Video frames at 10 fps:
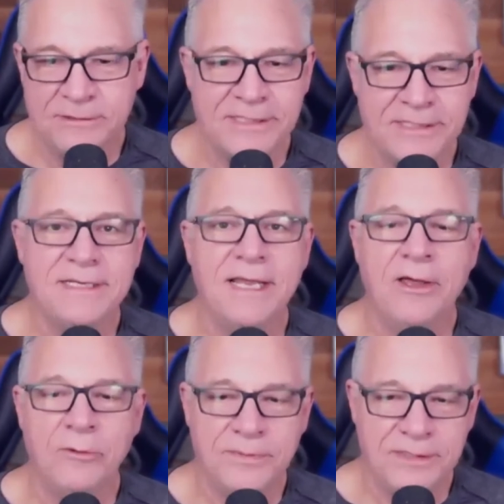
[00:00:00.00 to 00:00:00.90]
looking to
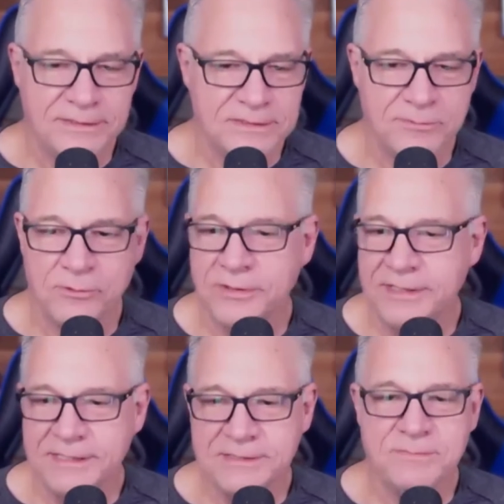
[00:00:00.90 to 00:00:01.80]
help and explore
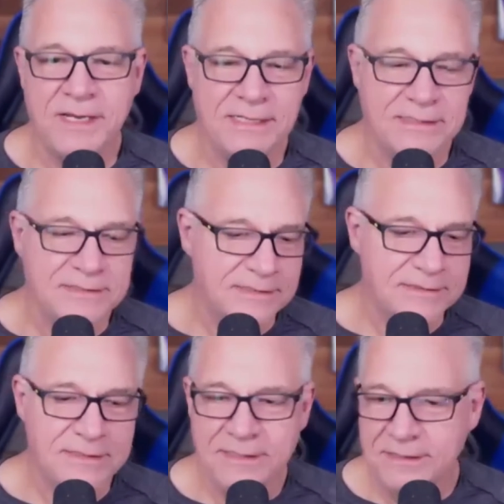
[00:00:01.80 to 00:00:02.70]
and expand and,